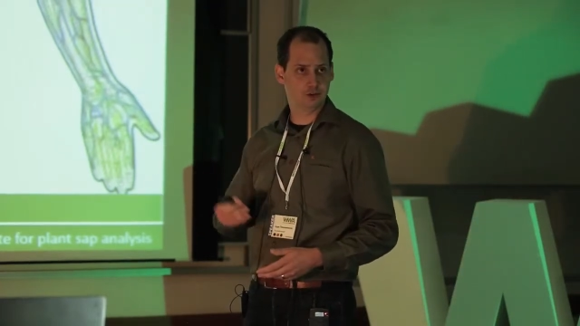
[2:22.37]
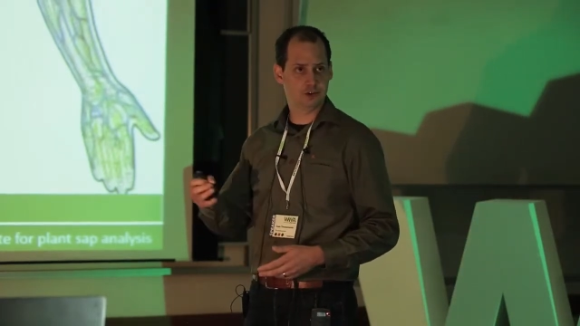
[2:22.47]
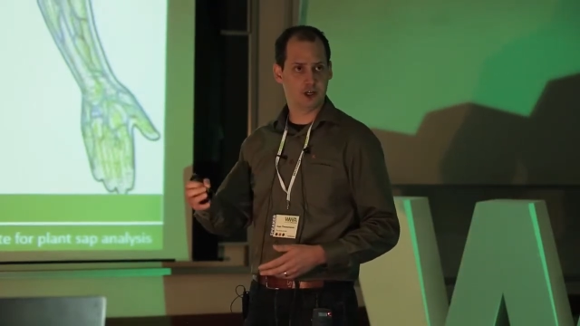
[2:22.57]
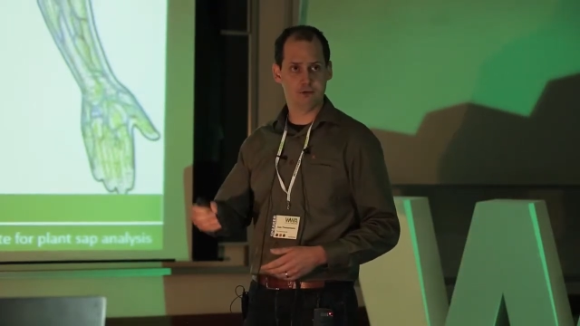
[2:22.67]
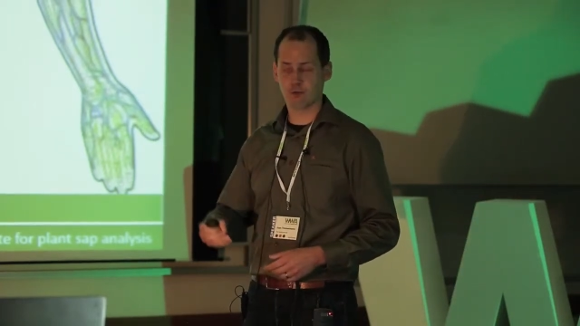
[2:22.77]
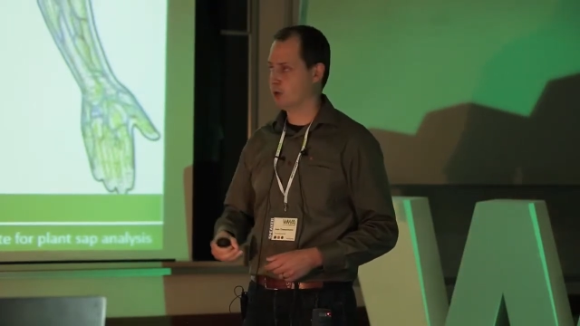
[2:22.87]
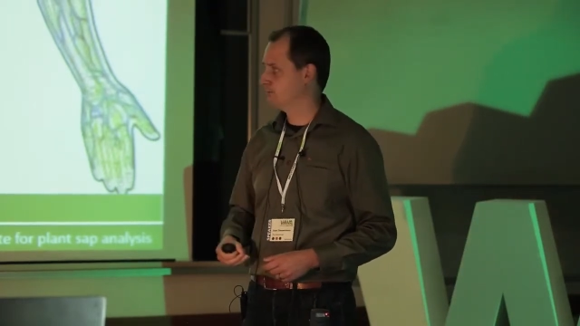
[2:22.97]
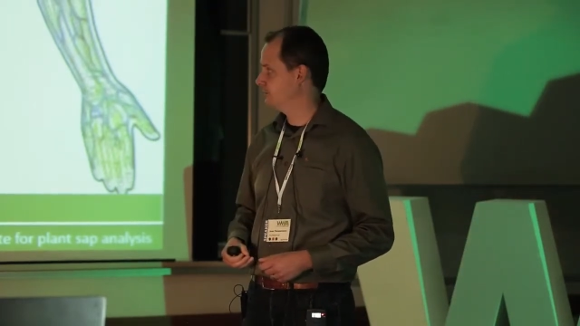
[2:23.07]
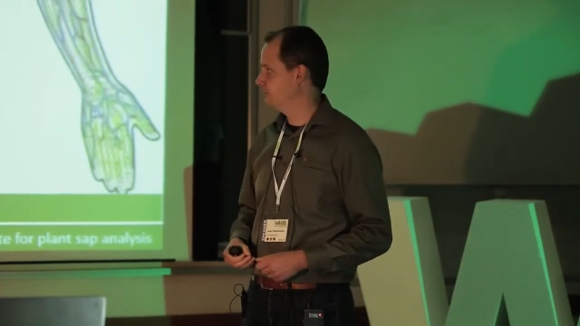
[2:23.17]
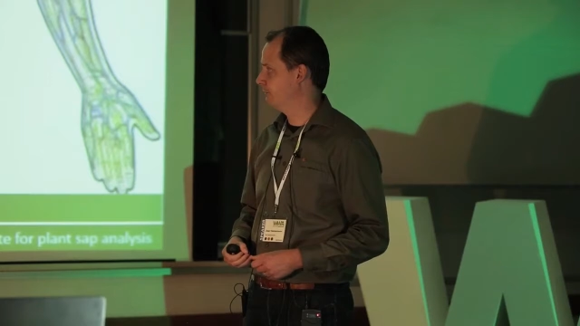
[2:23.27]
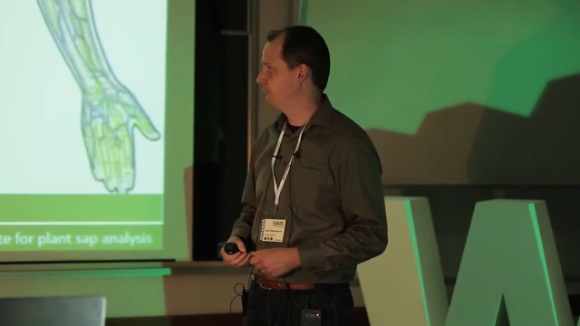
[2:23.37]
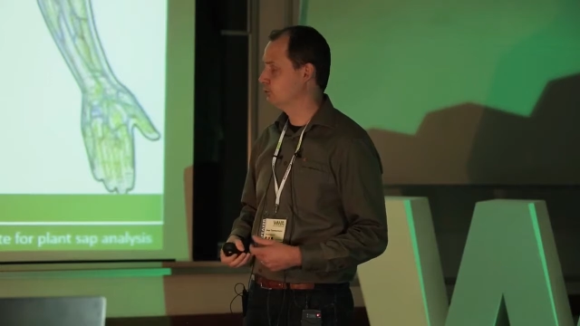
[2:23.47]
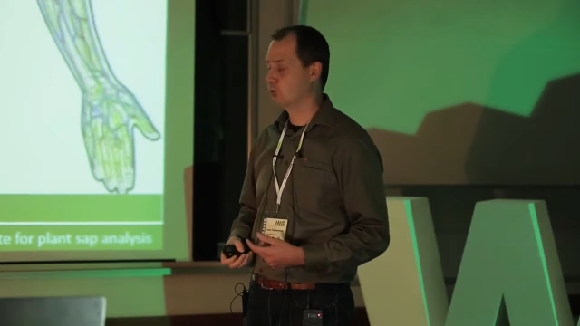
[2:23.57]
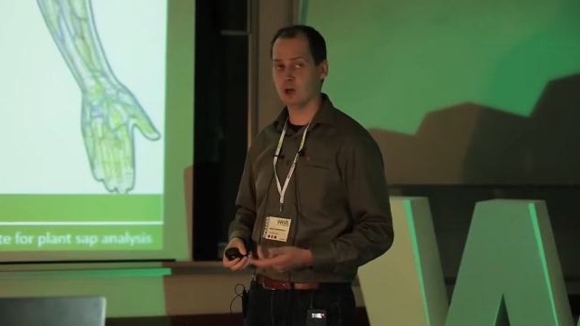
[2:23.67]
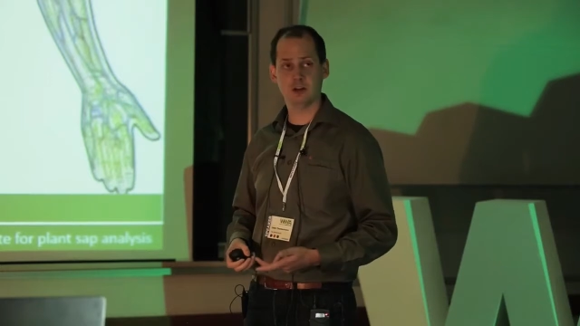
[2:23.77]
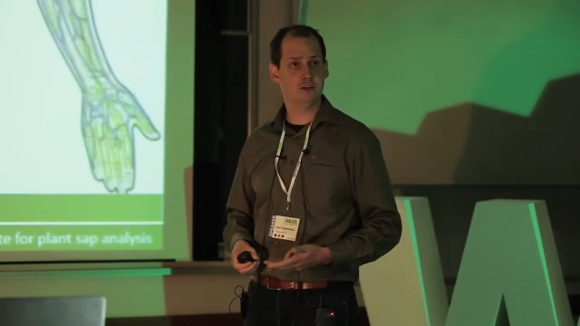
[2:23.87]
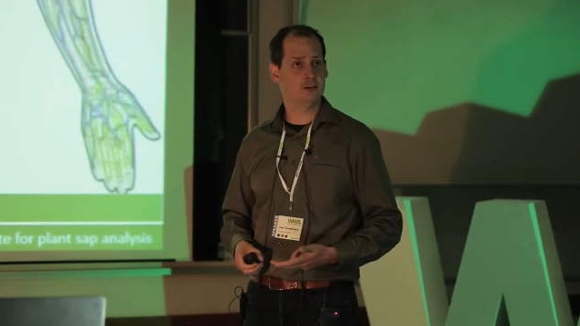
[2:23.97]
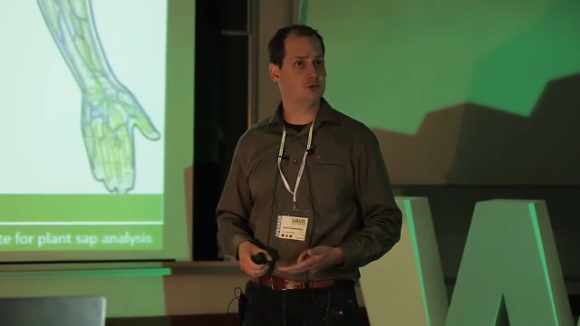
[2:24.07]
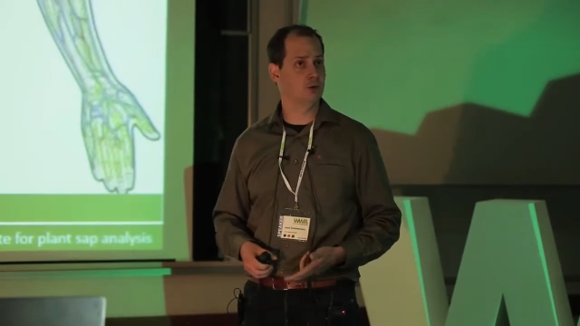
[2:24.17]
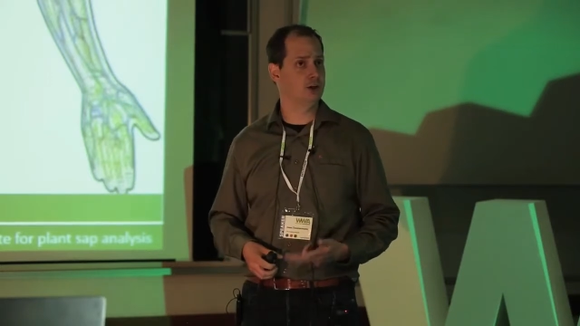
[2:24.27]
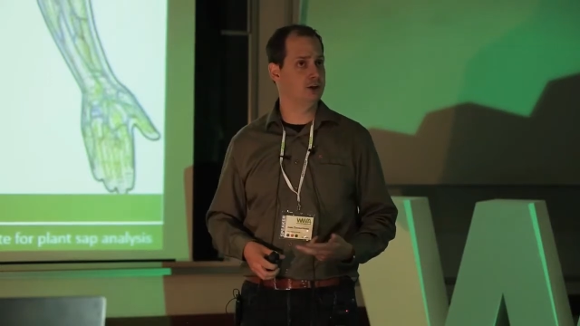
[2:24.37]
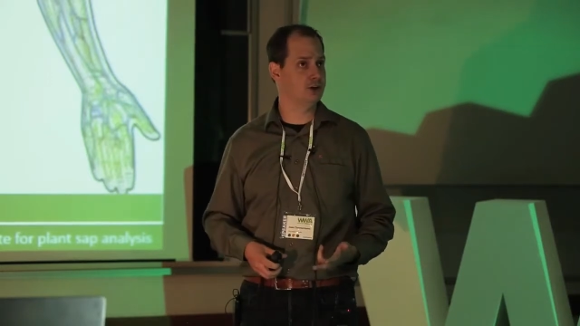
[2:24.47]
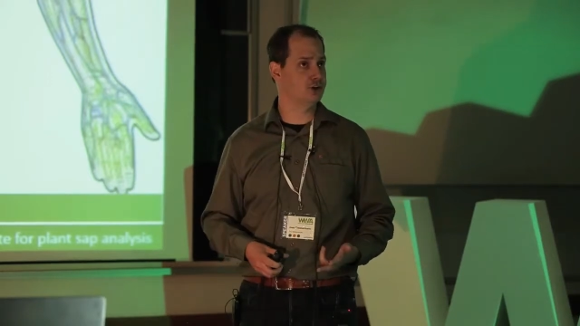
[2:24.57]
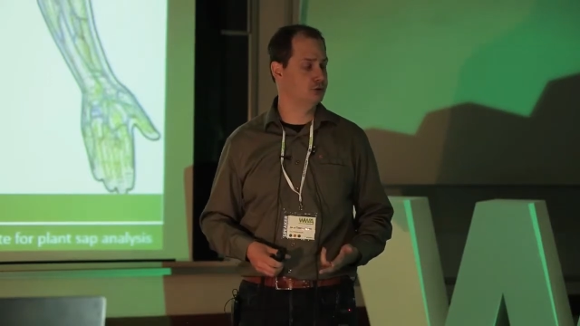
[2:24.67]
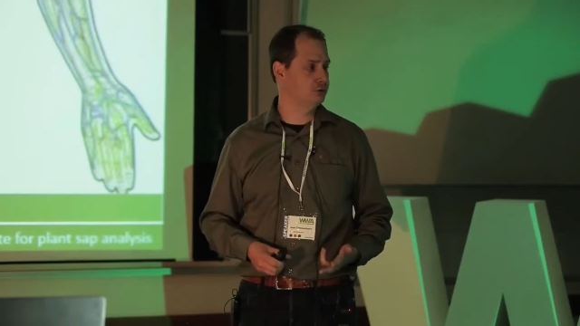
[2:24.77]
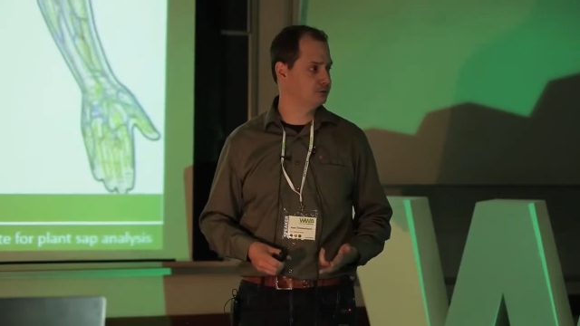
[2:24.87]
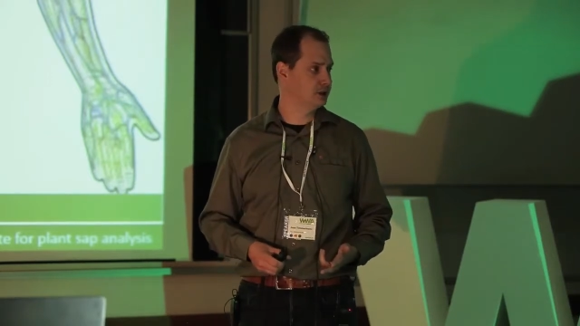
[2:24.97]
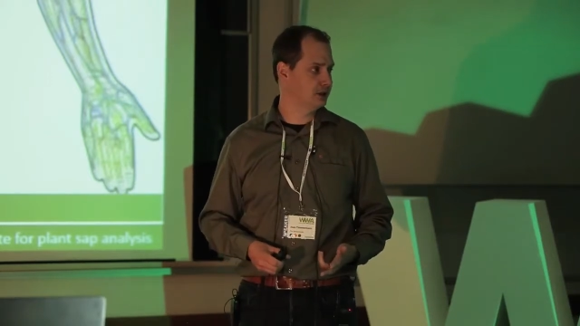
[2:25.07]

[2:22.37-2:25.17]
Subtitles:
those kind of crops where fruit quality is really an issue.